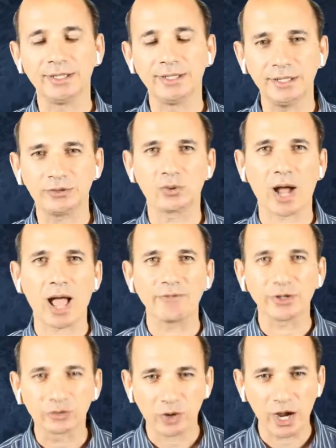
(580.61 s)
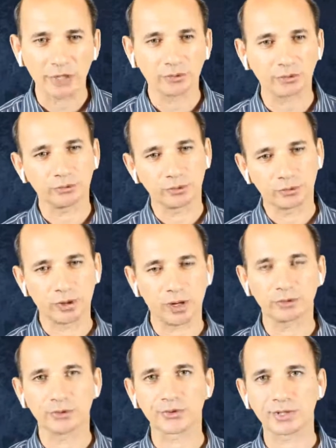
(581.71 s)
need to have a title to
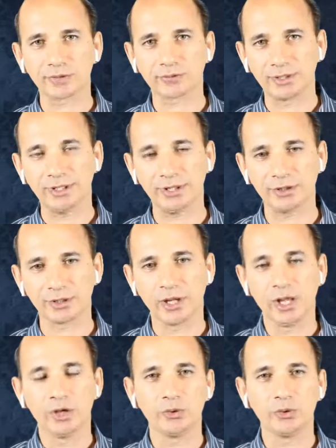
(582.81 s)
call yourself a leader.